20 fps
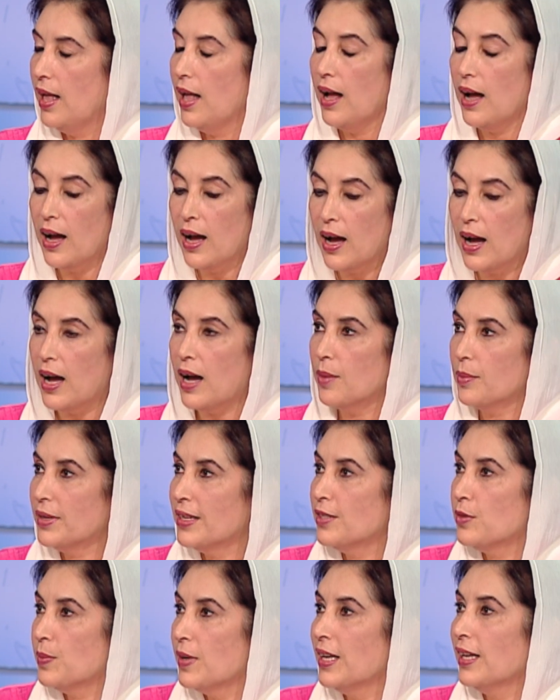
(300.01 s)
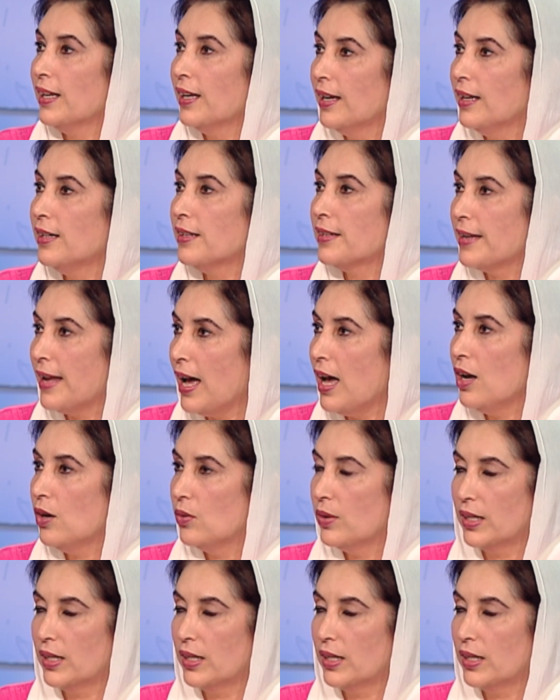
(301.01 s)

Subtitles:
Our army is being killed now.